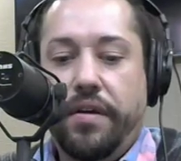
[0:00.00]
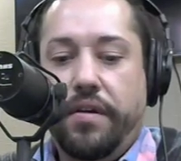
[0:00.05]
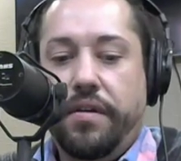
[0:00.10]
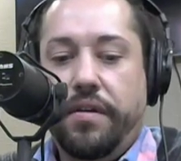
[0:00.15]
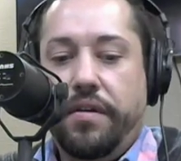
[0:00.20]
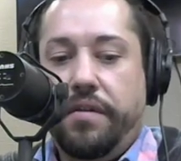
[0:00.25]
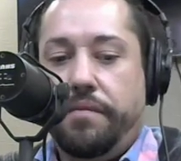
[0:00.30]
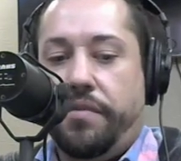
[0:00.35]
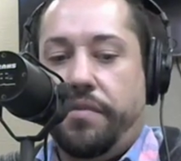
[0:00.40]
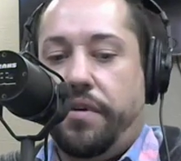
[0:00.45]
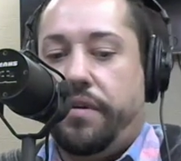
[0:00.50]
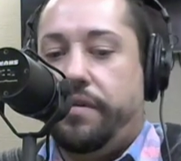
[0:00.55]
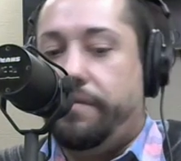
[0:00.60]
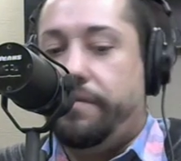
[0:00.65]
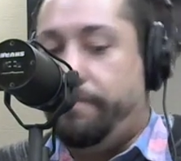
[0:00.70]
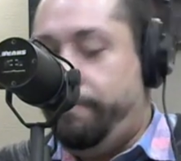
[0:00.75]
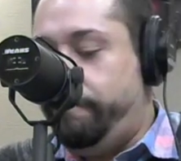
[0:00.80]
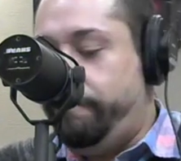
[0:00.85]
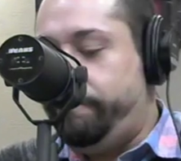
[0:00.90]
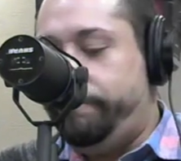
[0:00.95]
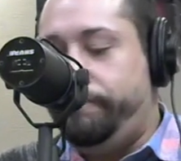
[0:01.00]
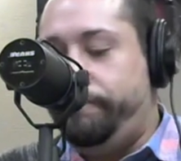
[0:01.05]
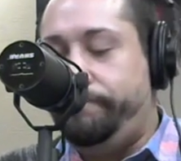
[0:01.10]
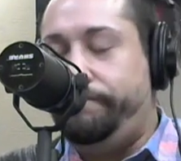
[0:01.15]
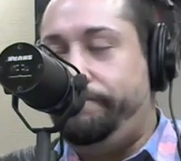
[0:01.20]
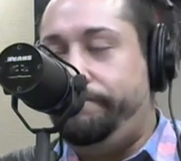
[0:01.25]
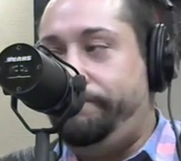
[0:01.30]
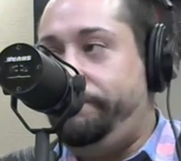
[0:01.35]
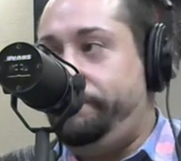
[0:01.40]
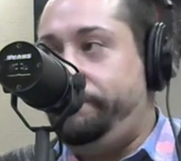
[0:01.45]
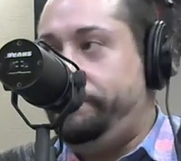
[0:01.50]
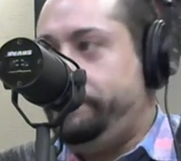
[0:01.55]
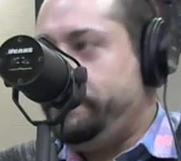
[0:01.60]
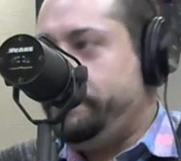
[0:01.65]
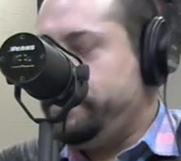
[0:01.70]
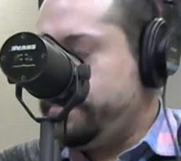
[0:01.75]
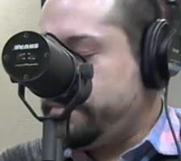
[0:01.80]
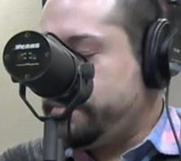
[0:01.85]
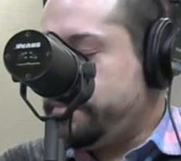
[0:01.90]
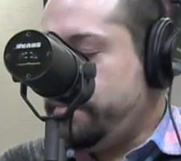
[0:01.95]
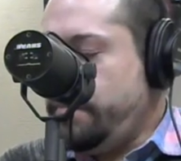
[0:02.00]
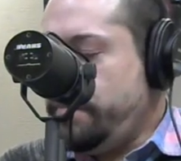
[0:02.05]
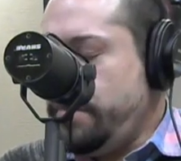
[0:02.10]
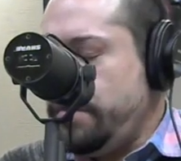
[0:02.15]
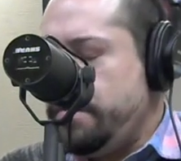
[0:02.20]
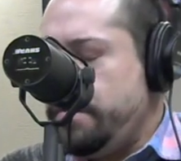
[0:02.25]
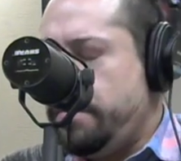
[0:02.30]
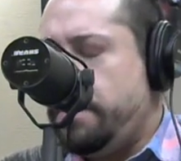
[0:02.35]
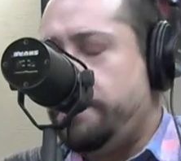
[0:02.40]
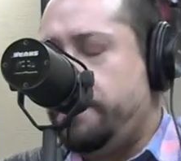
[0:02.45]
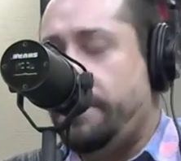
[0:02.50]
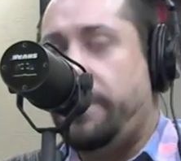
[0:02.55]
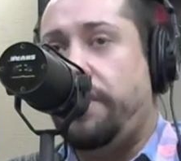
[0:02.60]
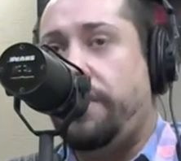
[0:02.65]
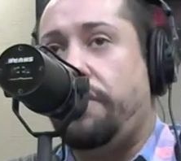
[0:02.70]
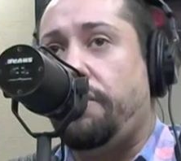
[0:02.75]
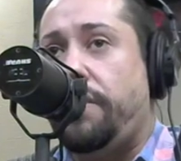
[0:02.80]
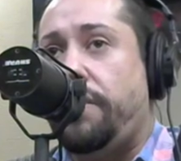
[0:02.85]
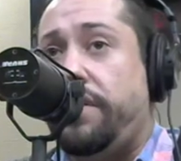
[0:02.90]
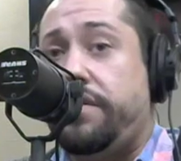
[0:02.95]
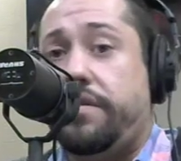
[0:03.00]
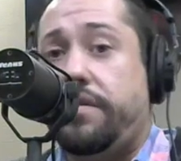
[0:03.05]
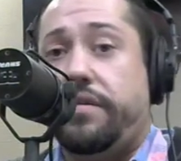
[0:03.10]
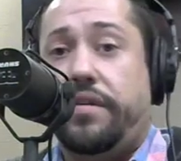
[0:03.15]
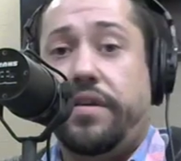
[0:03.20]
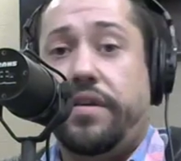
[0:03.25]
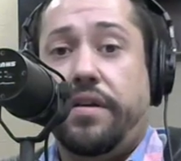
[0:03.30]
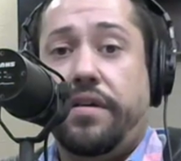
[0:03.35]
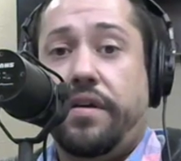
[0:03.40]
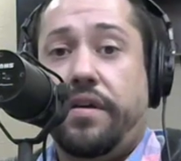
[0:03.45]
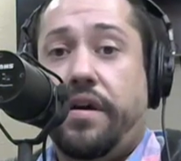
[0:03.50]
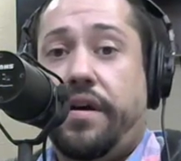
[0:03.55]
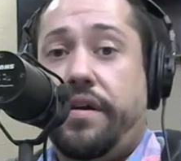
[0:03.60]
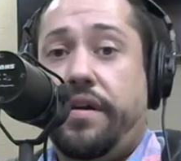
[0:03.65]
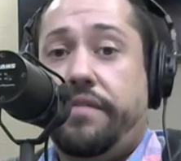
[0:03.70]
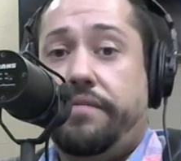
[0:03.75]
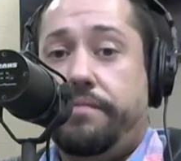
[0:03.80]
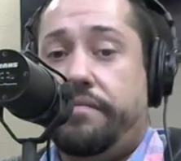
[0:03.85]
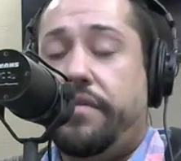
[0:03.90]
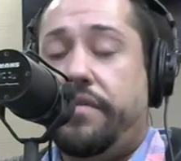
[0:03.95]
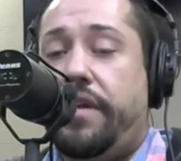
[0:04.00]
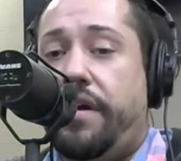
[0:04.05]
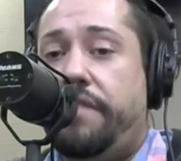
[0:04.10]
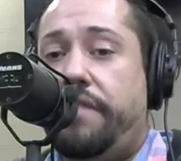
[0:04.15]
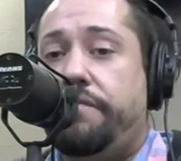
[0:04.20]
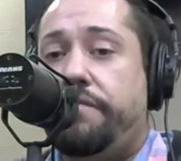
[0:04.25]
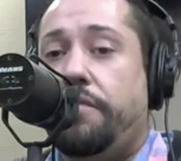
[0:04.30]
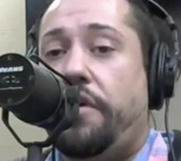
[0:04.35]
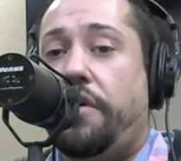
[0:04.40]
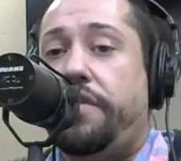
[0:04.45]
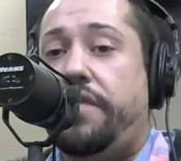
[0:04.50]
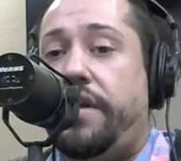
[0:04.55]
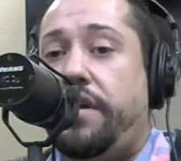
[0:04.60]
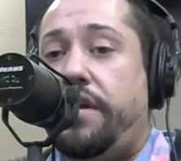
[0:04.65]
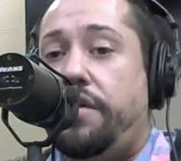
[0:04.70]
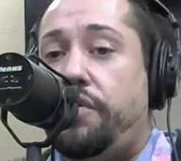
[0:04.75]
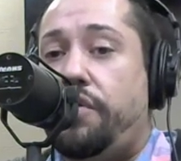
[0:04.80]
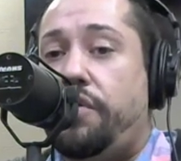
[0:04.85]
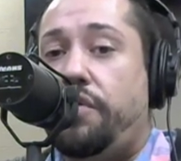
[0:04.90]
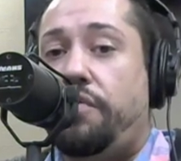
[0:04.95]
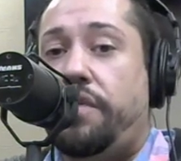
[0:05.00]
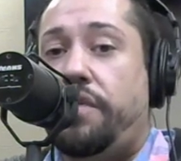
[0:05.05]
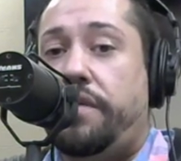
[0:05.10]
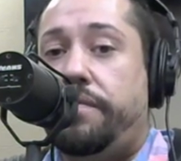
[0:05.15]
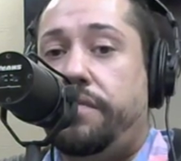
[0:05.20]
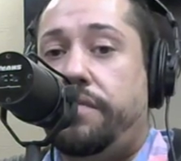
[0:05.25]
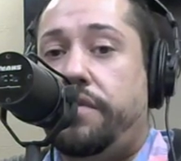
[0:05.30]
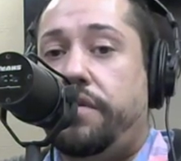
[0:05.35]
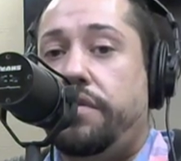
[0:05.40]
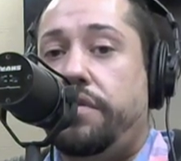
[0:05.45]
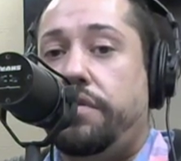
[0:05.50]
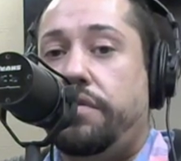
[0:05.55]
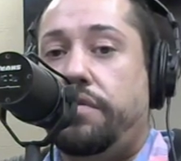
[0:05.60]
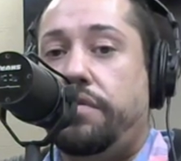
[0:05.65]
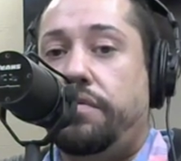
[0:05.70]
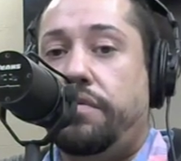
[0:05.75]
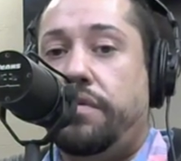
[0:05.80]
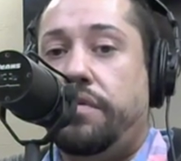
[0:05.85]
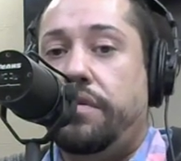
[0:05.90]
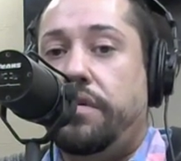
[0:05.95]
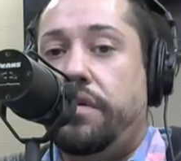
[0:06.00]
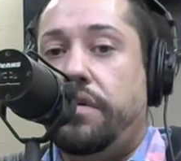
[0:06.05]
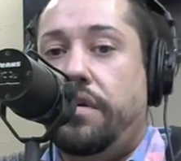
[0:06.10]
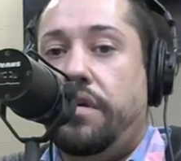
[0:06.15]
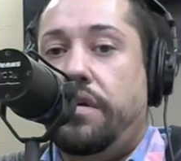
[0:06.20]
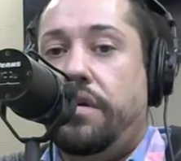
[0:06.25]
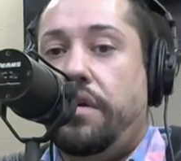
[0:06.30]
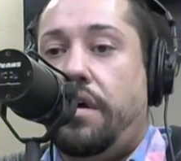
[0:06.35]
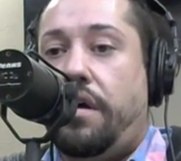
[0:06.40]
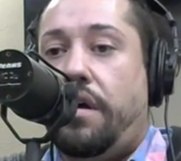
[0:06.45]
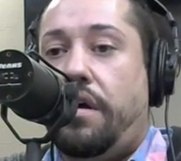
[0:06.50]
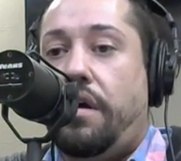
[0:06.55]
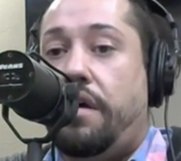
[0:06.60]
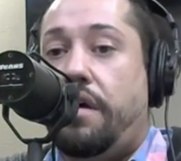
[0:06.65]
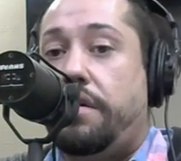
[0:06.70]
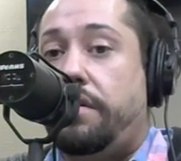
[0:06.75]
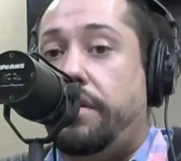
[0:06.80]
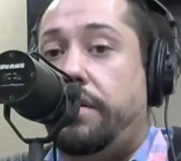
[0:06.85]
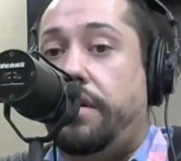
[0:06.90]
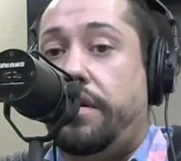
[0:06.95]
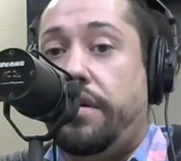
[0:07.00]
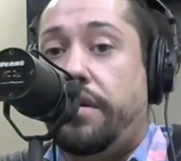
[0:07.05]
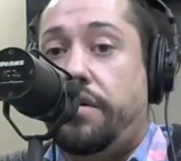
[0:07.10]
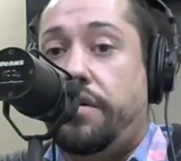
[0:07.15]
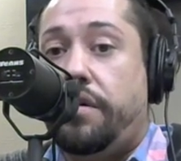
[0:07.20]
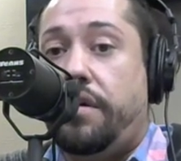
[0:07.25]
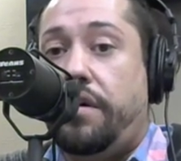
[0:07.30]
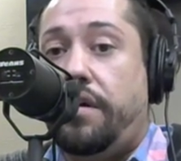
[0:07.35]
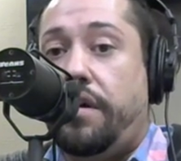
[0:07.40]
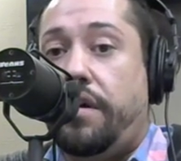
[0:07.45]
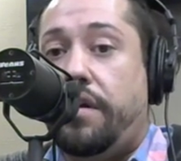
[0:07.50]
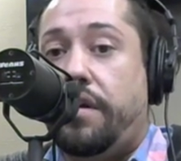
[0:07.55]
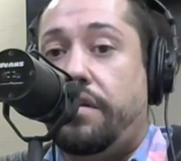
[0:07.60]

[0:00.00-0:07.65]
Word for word: But excuse me, here recently, I have brought that issue up to Anna Lanishki and the